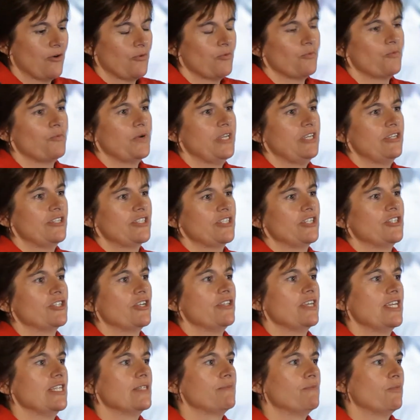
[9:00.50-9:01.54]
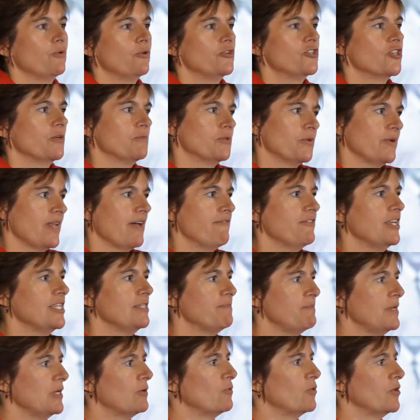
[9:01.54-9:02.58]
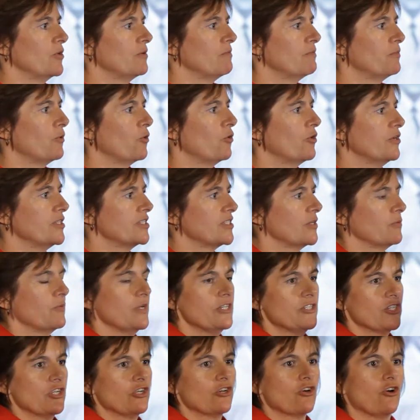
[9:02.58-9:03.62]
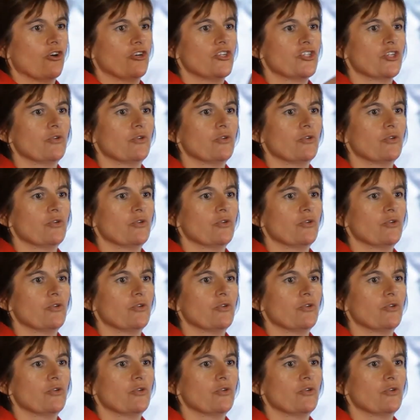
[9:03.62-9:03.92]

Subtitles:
We used to do these board jobs. We'd have these big wooden boards that we'd do conduit